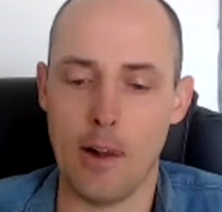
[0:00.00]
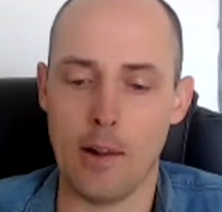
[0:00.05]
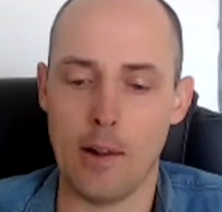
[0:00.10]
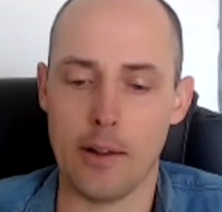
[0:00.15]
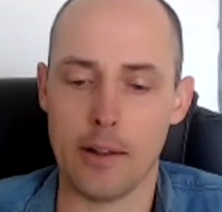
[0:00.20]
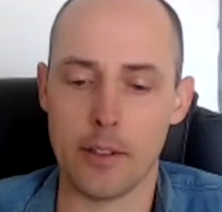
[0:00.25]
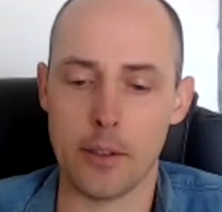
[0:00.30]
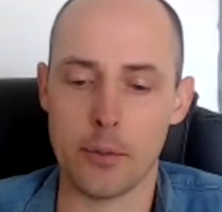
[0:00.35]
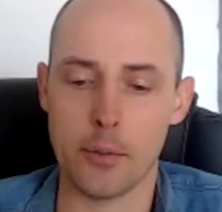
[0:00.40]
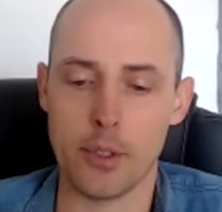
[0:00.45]

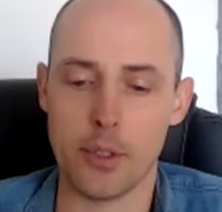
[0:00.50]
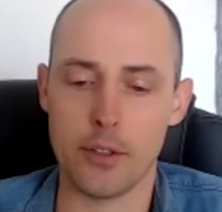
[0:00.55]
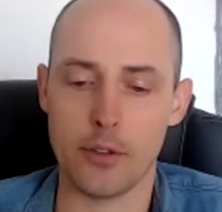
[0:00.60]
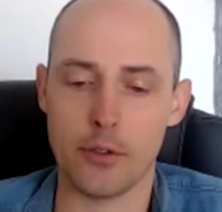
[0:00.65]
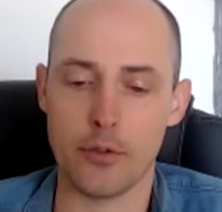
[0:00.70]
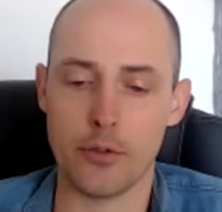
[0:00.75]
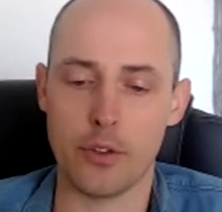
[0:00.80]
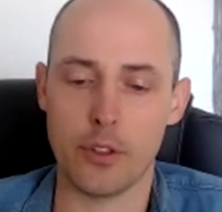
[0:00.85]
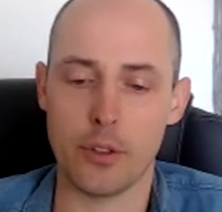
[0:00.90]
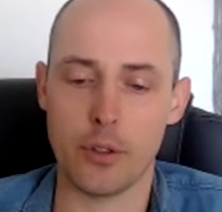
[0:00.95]
And you might
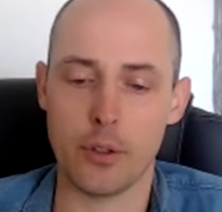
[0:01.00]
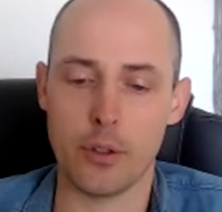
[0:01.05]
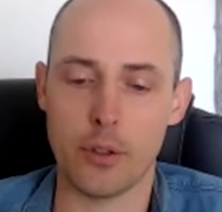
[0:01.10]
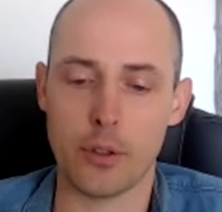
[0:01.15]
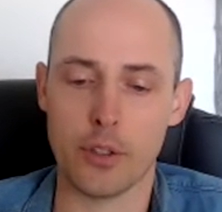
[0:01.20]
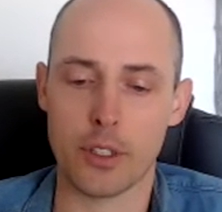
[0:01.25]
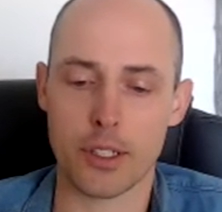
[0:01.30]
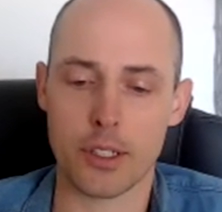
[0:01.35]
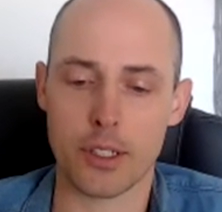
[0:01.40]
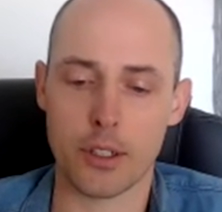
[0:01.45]
feel
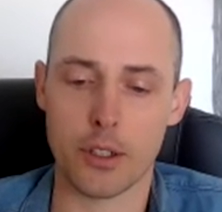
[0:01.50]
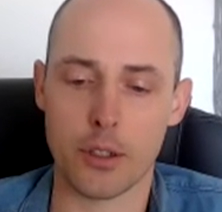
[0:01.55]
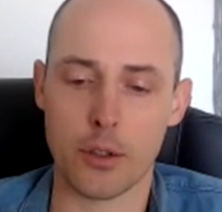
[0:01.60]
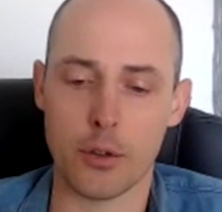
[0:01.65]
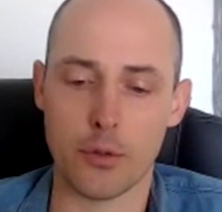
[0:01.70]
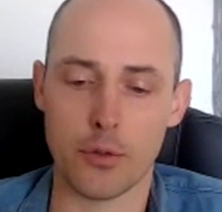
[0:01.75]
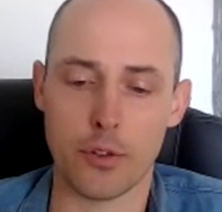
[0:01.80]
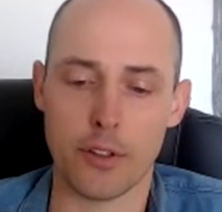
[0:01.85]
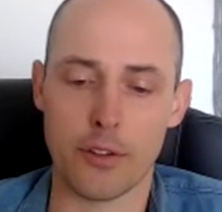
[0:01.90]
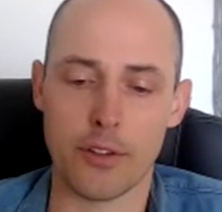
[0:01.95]

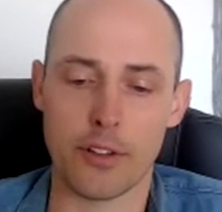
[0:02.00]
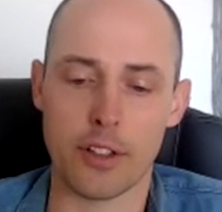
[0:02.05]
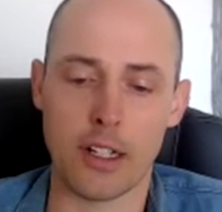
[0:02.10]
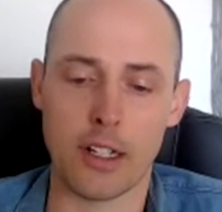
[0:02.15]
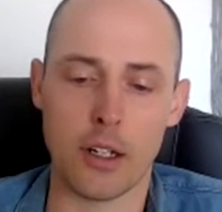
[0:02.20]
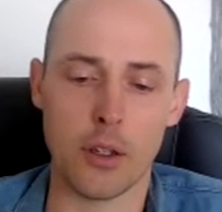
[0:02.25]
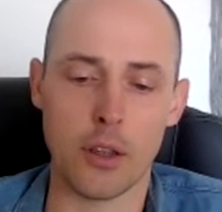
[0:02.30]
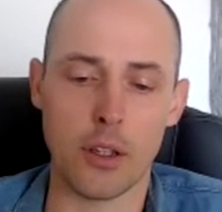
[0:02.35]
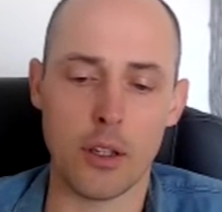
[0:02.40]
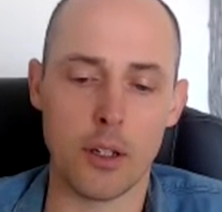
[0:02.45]
yourself every
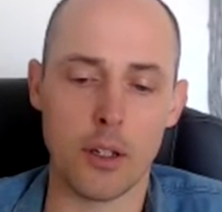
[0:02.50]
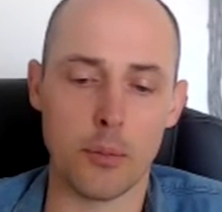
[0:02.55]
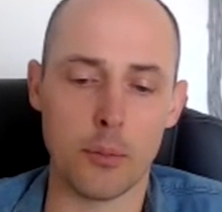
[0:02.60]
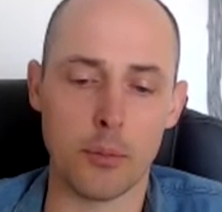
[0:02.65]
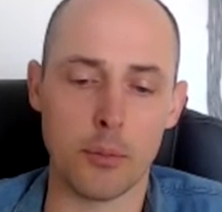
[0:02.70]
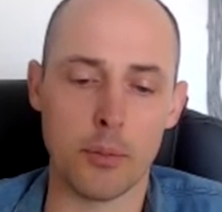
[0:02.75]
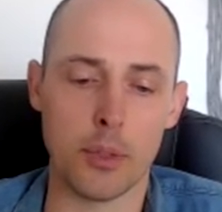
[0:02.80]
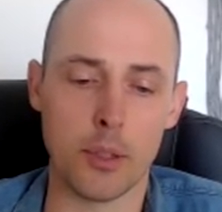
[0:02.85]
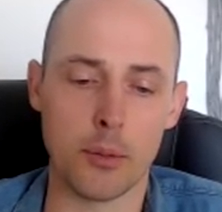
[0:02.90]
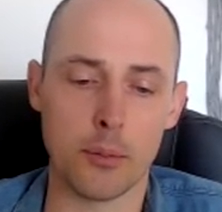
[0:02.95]
now and then
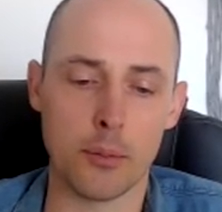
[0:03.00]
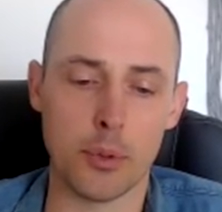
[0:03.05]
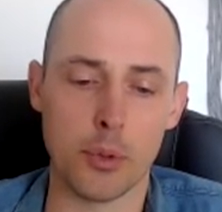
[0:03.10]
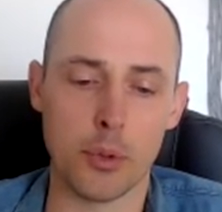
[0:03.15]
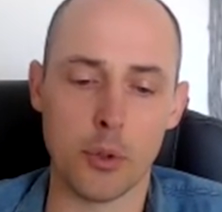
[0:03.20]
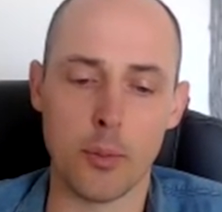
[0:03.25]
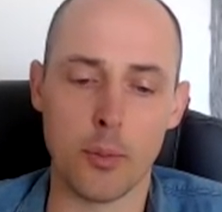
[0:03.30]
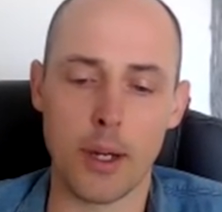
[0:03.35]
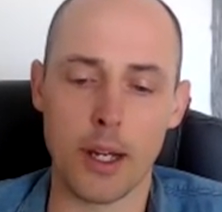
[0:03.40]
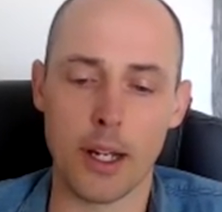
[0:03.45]
being
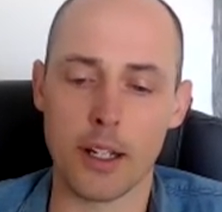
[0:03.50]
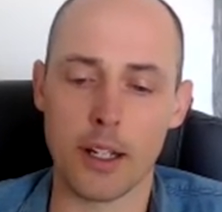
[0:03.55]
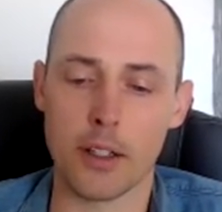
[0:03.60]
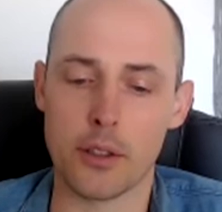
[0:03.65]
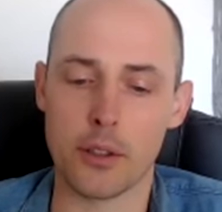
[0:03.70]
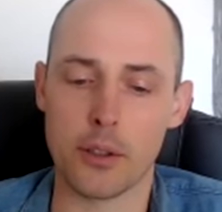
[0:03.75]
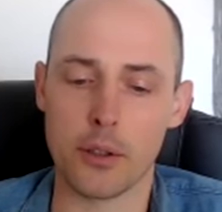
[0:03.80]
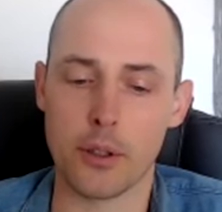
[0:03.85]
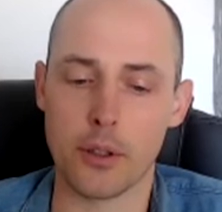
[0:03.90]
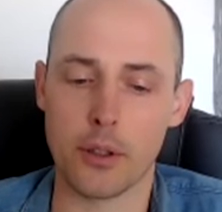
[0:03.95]
pulled back
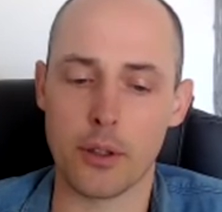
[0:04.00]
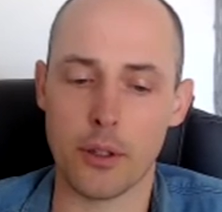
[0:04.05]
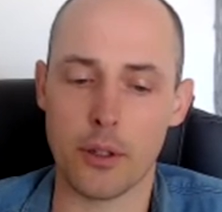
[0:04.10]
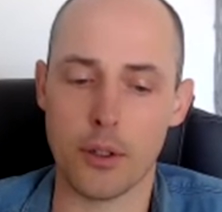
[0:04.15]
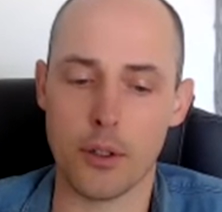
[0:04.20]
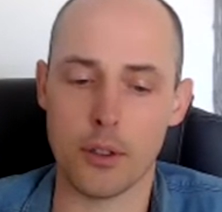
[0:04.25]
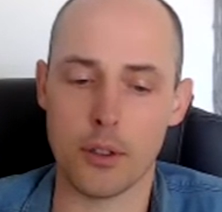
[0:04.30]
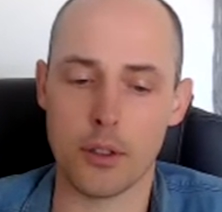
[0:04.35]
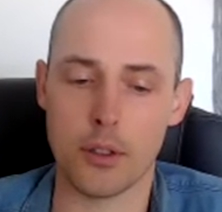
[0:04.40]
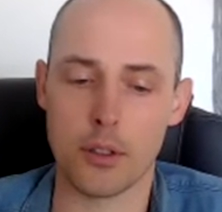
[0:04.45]
into your
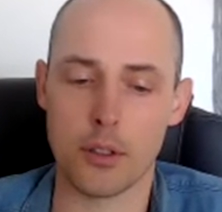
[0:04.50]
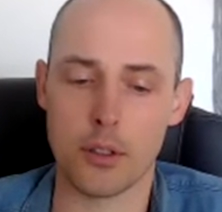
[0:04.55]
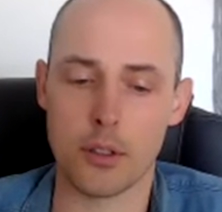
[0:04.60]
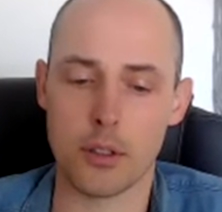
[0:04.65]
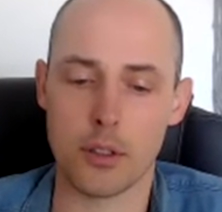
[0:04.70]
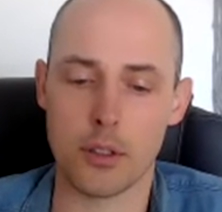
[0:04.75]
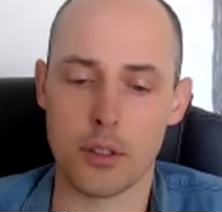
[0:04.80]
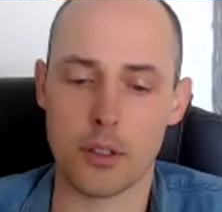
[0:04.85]
thoughts.